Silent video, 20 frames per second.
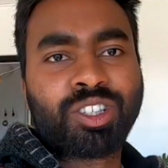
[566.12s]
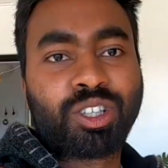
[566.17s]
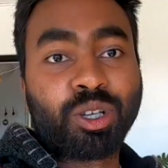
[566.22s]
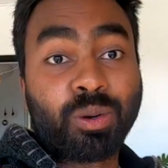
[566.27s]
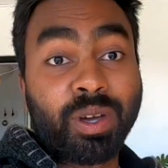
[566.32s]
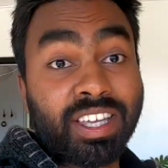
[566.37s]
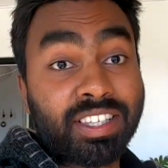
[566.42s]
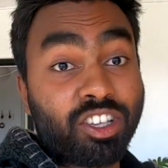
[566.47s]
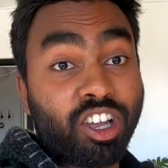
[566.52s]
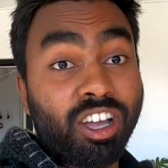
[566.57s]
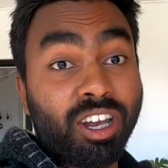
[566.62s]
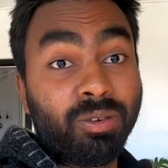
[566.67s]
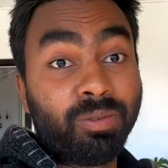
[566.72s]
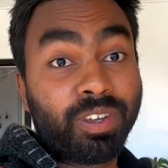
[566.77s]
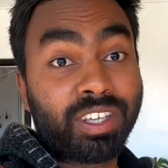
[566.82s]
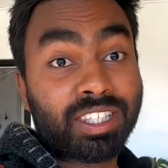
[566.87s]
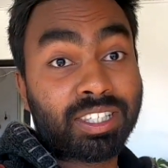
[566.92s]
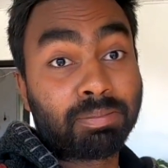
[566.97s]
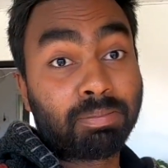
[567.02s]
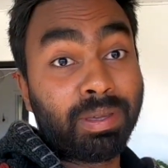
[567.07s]
So, as
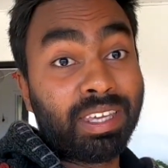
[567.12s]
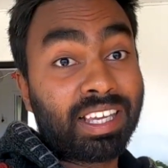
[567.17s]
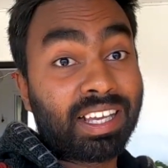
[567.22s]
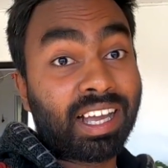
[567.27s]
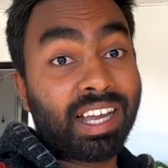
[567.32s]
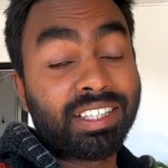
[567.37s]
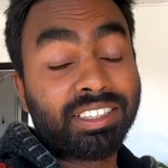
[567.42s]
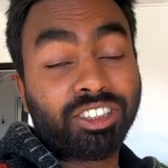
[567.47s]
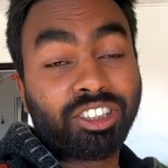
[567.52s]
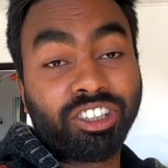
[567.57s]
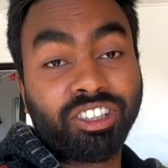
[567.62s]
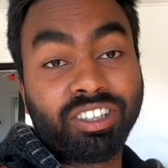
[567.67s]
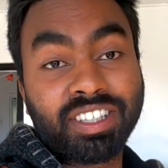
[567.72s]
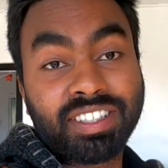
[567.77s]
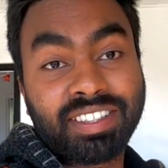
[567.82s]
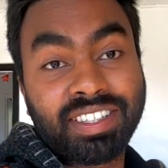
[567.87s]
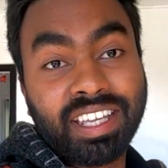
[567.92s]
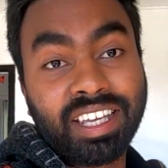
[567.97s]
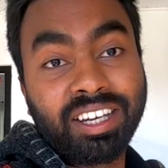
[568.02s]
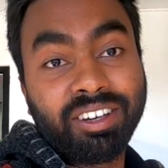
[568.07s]
always, be kind to
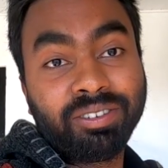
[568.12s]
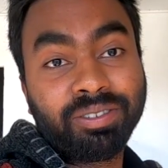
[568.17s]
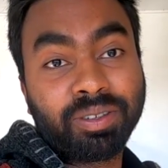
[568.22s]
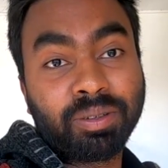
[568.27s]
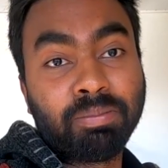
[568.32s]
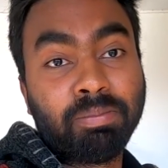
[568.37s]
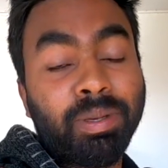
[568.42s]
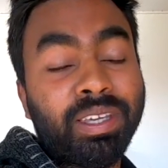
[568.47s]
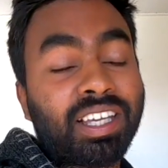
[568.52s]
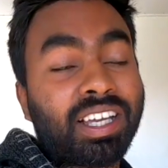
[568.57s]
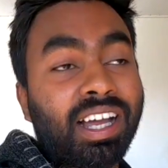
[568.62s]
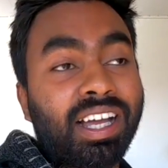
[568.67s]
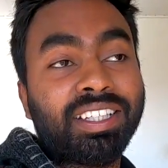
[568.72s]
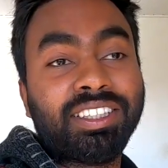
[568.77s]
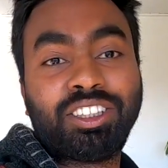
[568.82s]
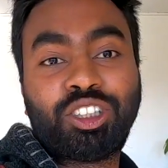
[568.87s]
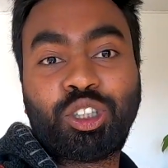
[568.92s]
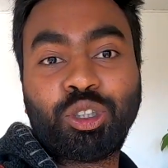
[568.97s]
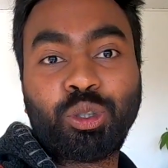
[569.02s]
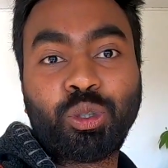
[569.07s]
yourself, be
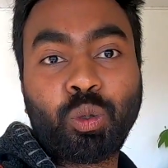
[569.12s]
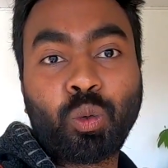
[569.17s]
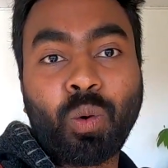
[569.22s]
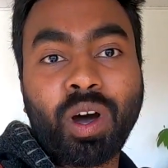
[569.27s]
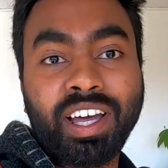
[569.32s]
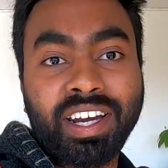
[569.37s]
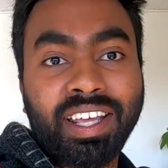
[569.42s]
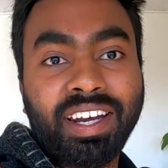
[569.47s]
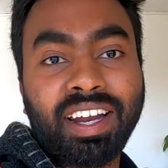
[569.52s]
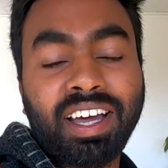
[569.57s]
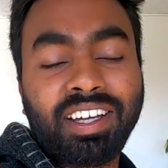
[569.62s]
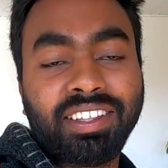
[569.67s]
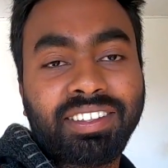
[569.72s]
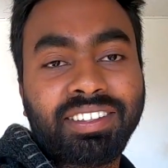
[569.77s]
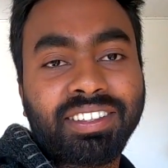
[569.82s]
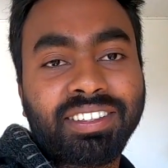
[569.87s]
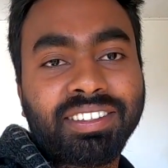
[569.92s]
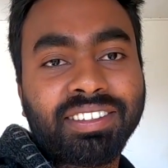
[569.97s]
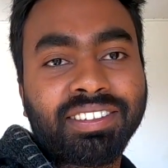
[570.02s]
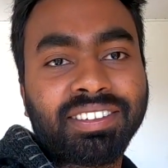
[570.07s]
kind to one
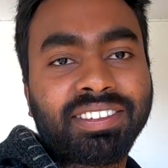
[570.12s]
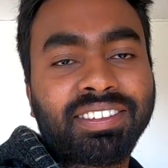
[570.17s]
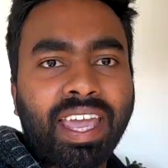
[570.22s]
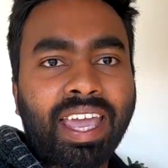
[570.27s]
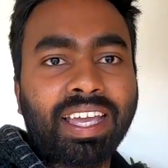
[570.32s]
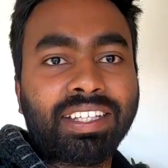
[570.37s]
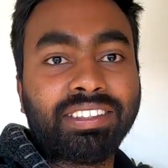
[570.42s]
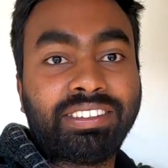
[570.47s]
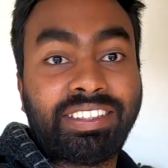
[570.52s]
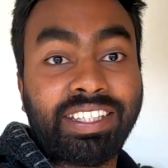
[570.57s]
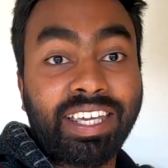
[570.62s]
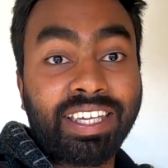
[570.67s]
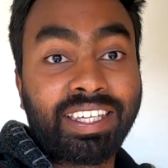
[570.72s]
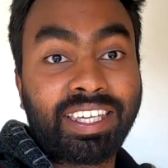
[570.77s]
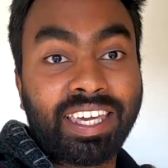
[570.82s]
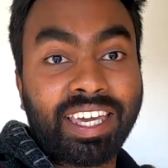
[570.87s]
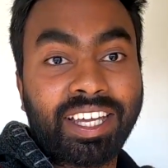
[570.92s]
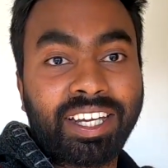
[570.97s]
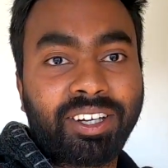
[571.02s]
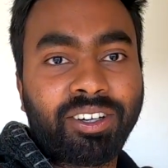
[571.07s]
another, and
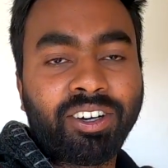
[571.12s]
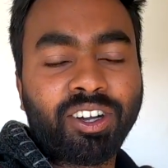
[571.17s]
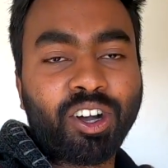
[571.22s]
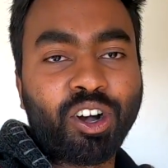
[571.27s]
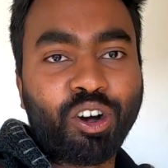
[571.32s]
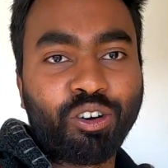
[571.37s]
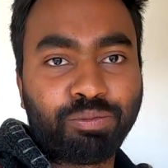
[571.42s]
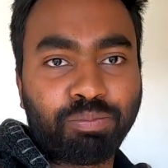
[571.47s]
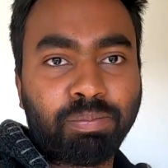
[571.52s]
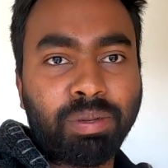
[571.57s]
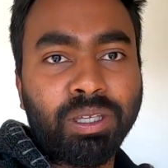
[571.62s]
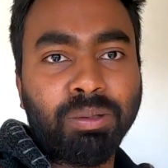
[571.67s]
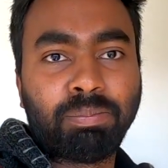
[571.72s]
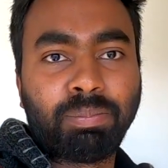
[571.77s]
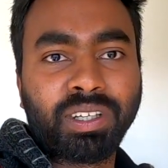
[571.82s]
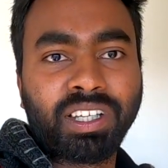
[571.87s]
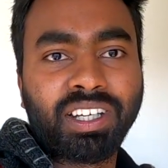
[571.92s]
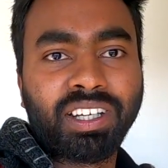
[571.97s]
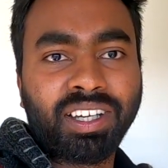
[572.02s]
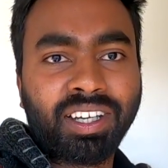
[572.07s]
take care of
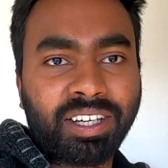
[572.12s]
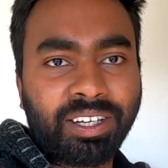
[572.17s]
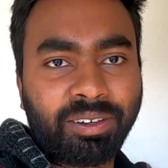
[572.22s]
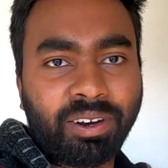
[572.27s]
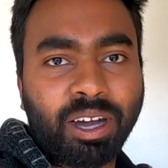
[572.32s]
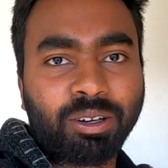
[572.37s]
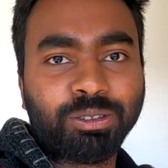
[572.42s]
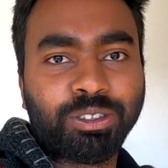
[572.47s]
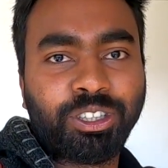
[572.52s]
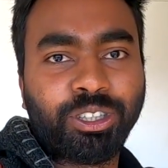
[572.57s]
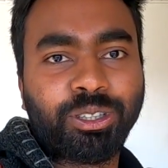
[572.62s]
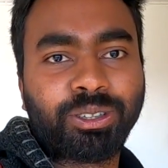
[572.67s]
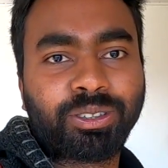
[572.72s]
people around